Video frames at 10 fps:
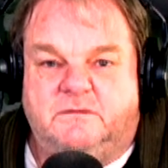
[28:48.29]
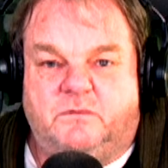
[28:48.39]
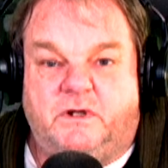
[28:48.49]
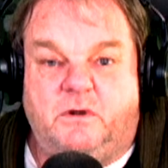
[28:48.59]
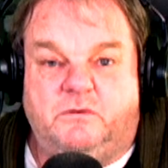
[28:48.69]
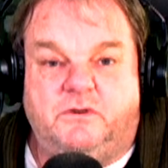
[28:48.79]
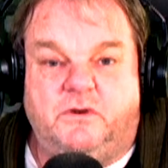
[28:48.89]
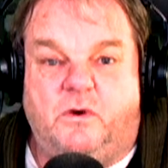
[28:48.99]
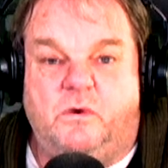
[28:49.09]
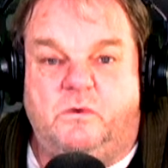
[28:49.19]
Without
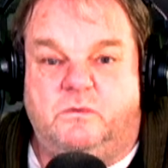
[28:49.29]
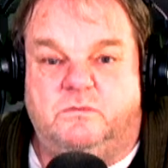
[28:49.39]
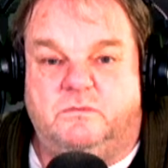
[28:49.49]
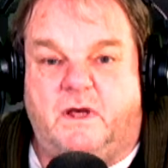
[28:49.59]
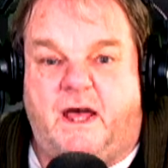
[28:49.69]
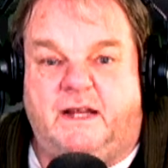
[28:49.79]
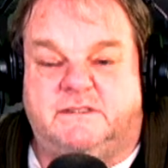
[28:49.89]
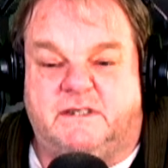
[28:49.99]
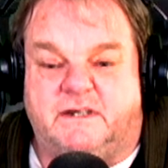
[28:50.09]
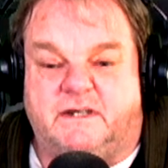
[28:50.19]
no
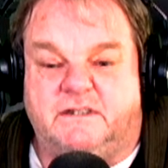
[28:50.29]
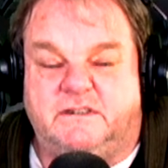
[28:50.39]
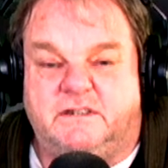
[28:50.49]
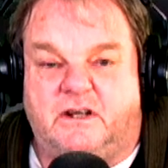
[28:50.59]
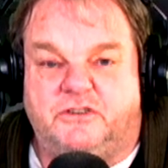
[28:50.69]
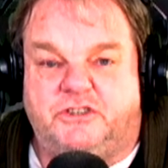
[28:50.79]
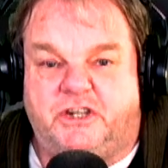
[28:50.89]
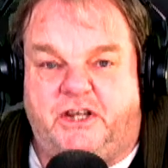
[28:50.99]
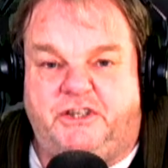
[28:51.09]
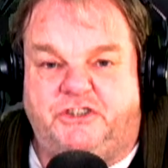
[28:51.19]
accidents, are
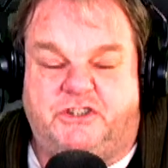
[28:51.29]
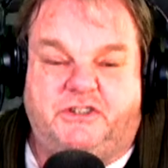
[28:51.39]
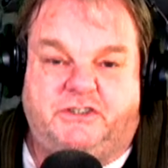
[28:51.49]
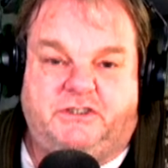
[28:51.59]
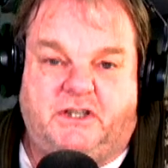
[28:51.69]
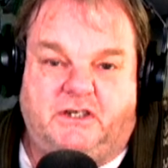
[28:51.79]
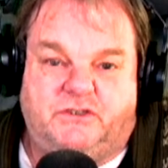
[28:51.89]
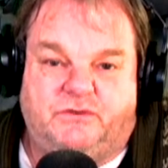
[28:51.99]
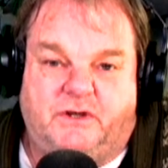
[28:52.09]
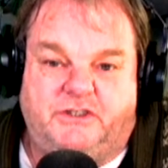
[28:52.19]
changing the
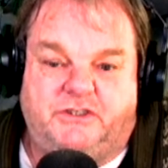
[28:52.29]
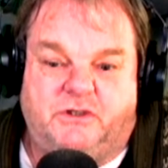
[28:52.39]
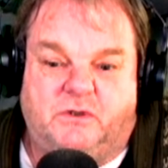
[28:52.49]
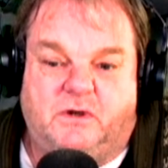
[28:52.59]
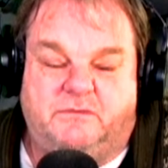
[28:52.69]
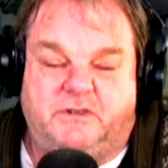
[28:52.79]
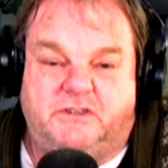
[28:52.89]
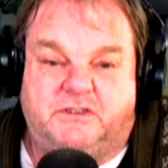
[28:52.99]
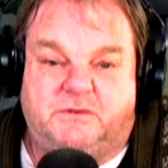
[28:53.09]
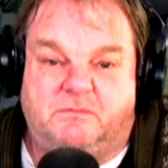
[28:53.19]
sex ratio of these
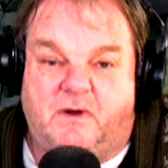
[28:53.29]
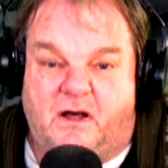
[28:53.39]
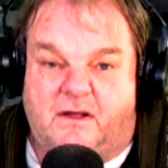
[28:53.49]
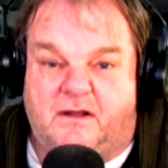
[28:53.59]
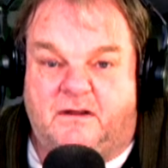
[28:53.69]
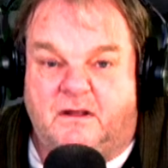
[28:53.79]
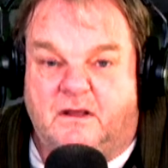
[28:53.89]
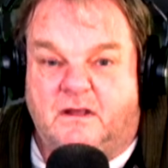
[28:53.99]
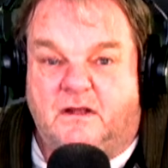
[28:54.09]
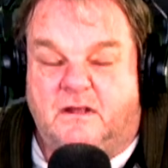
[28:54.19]
small
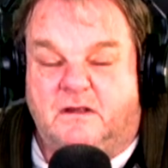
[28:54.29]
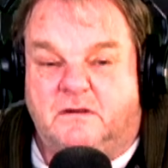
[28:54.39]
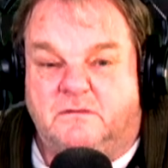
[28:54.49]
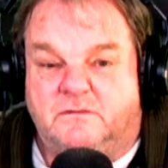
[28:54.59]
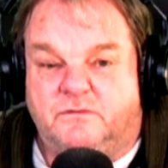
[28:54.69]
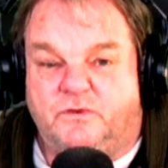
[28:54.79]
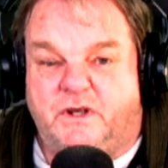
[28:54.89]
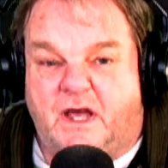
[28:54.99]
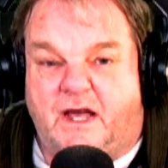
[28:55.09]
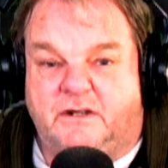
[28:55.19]

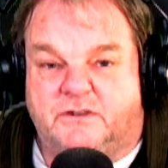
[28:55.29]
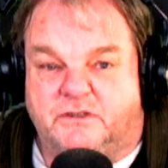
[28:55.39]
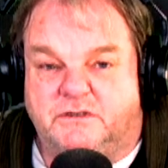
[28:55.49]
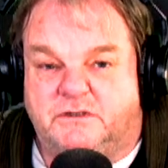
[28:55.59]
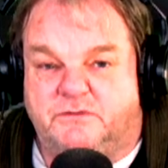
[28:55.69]
reactors.